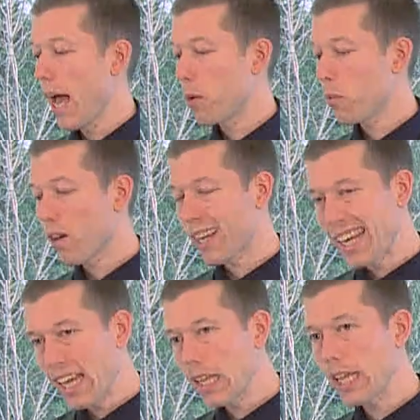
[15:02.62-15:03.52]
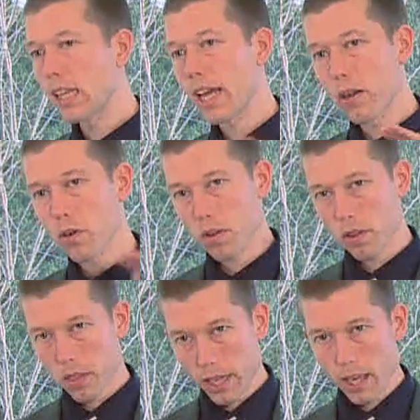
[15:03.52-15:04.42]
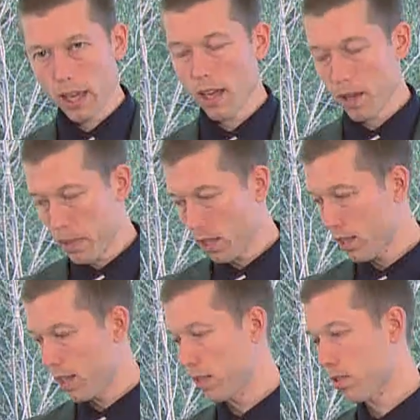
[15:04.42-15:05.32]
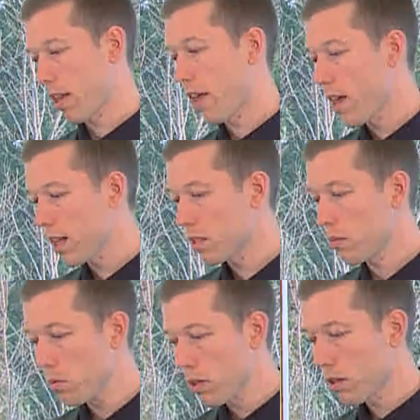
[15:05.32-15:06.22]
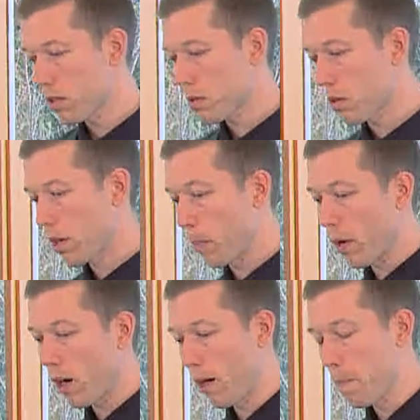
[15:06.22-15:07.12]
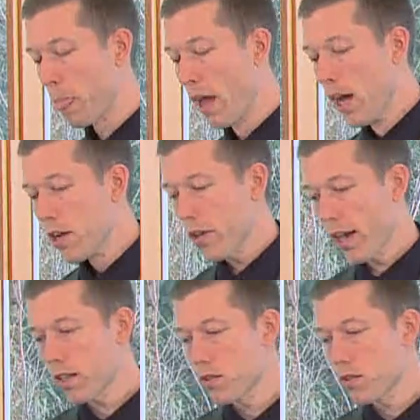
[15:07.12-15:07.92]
and we are killing later thinking abilities, and that's the real concerning part. Trying to